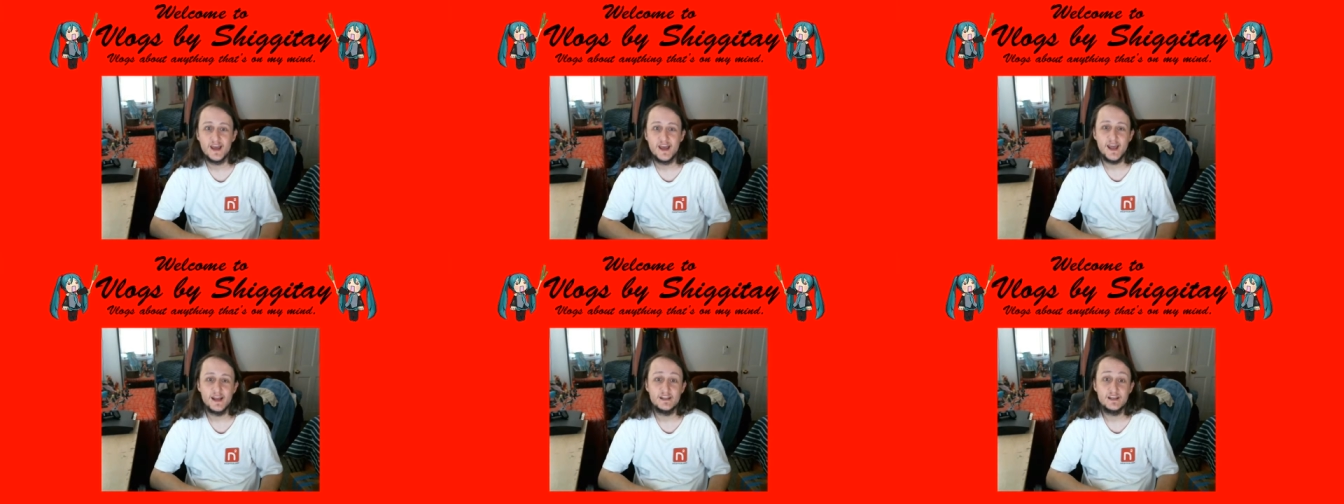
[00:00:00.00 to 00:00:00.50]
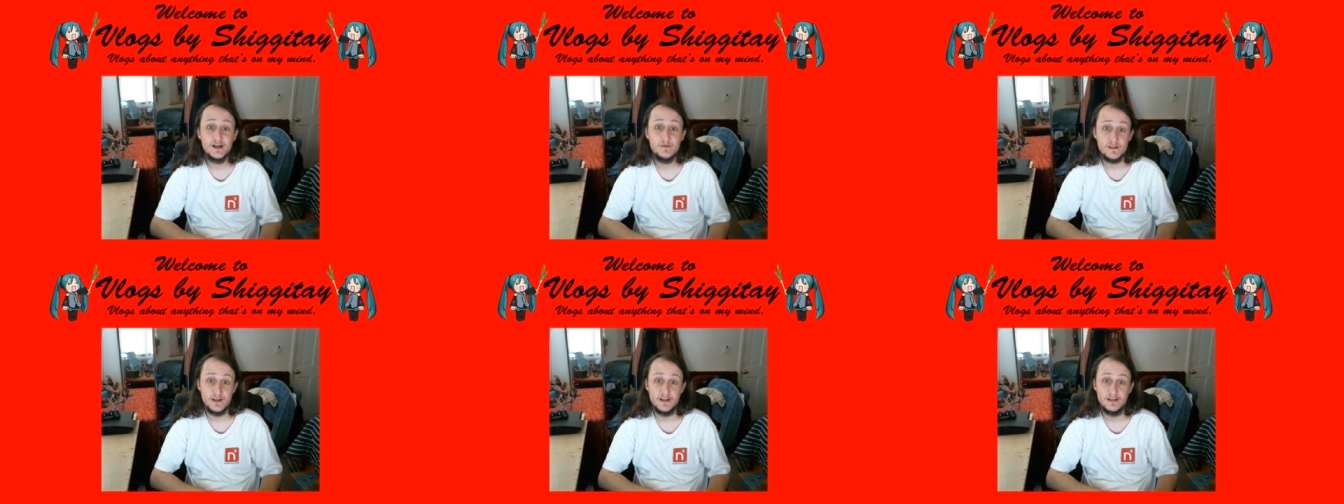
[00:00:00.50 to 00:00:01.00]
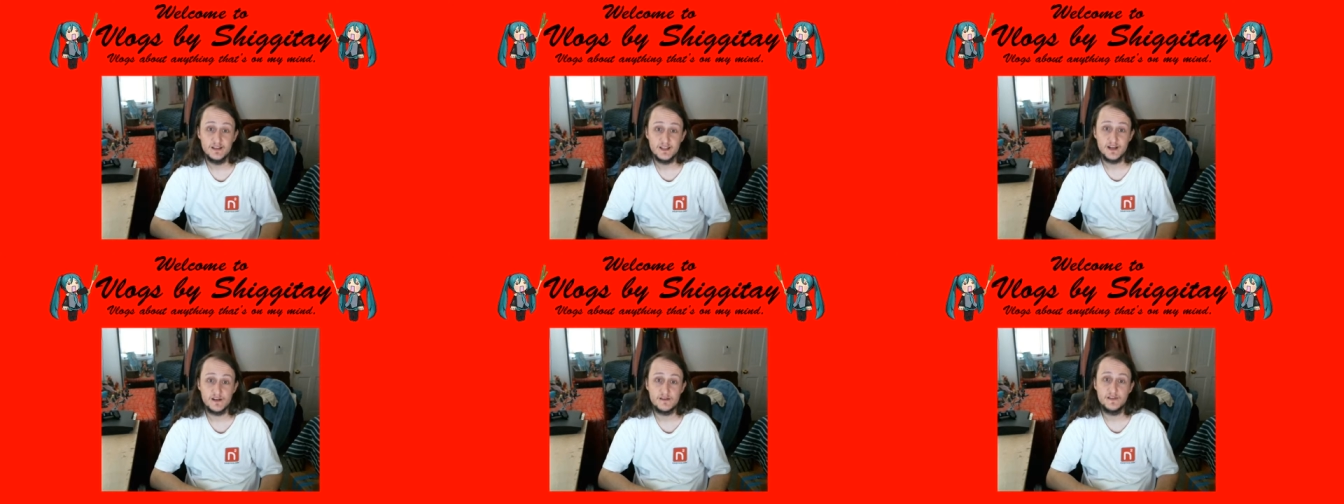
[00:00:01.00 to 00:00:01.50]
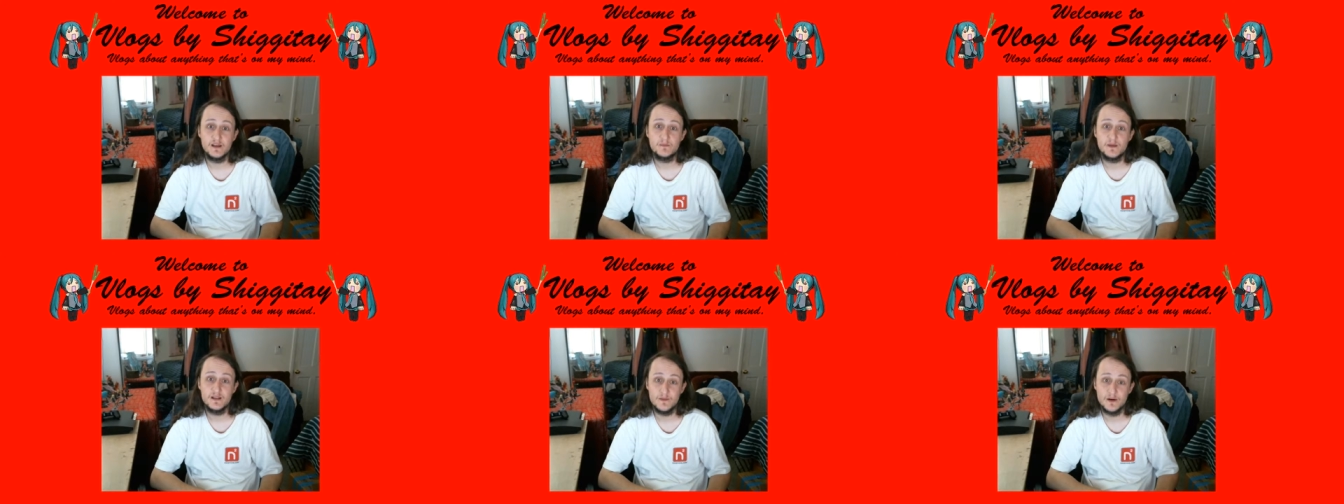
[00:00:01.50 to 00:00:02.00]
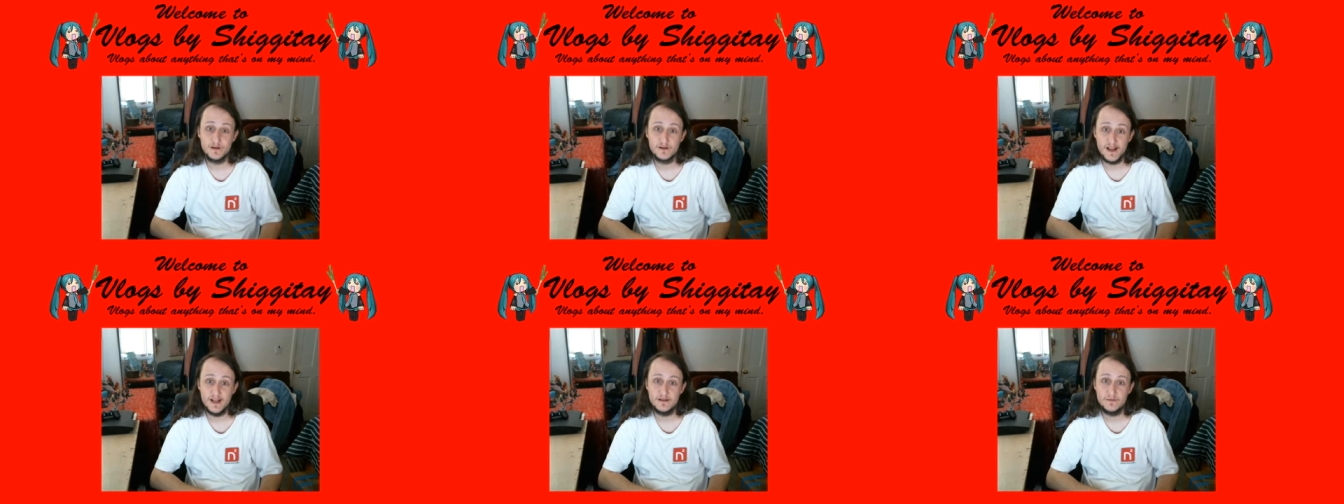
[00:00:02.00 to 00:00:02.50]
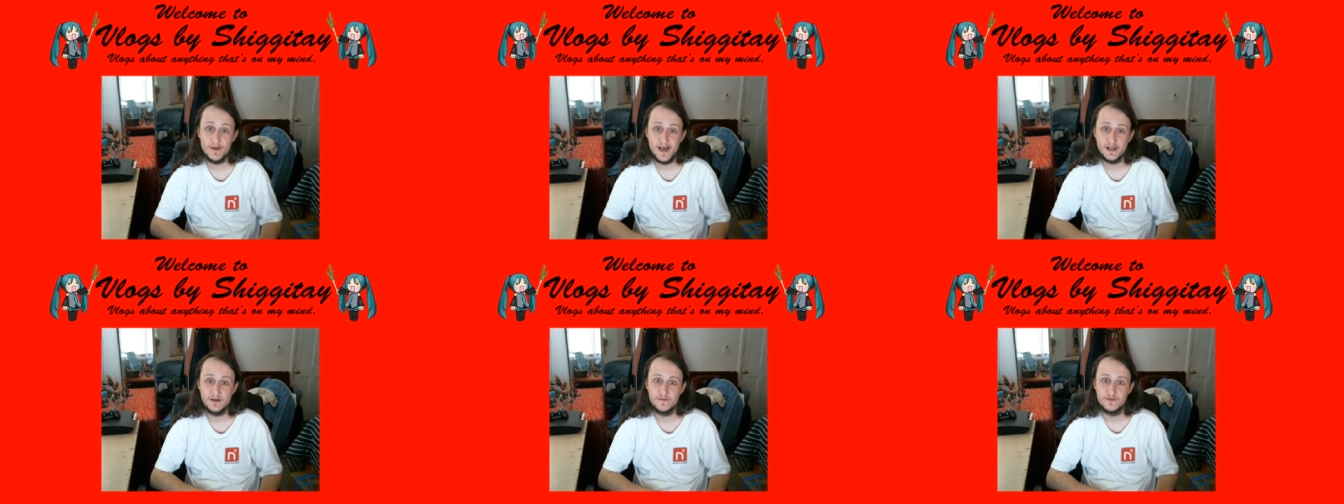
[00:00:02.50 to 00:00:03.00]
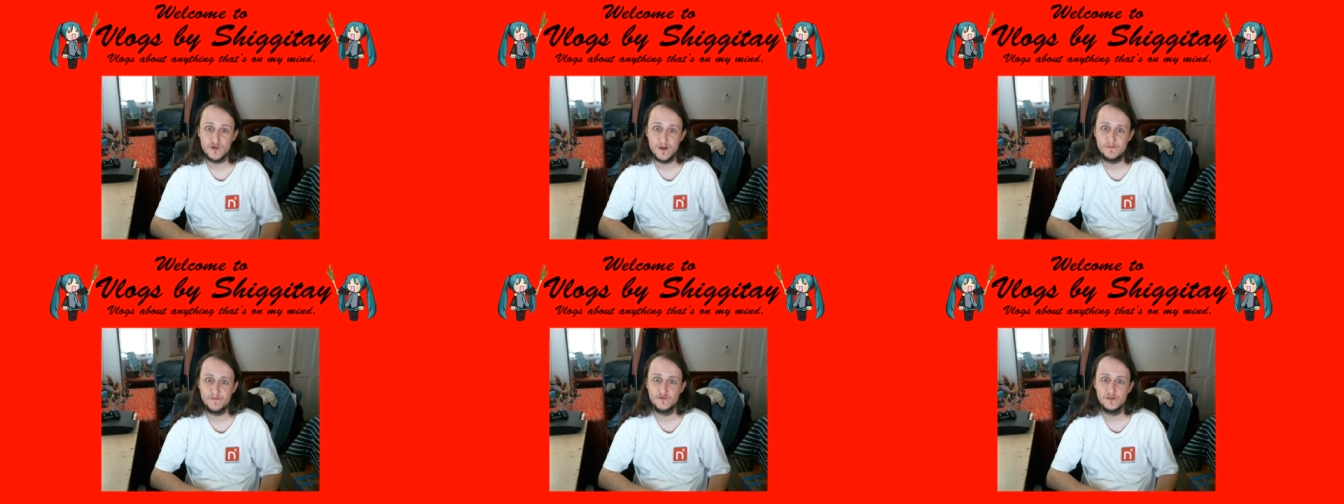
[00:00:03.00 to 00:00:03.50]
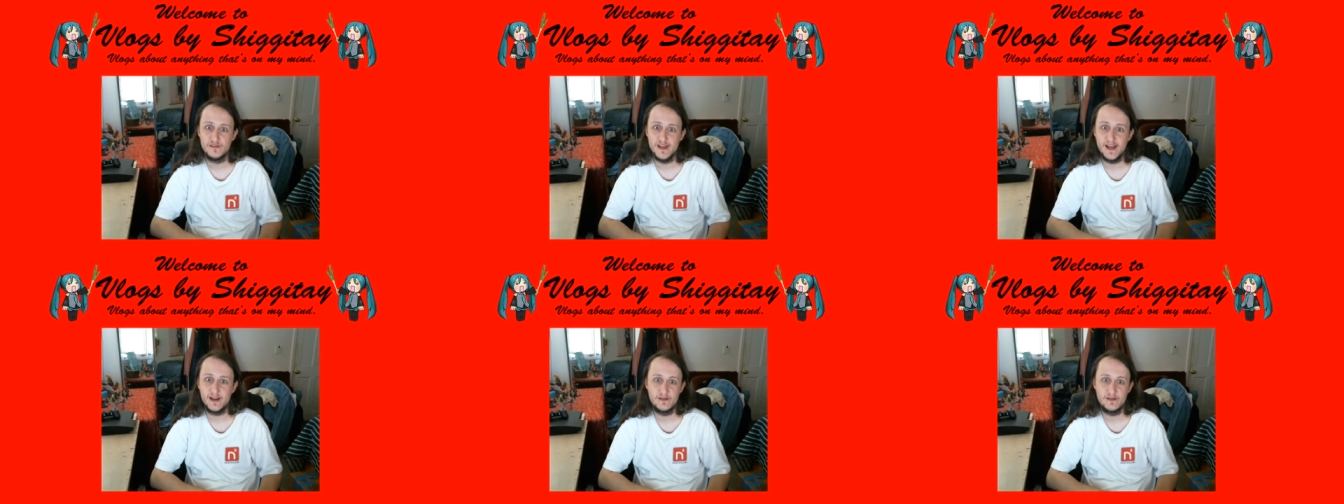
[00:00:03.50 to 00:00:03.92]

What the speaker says: And he comes in, he gets the thing of peanut butter and a bag of grapefruit snacks.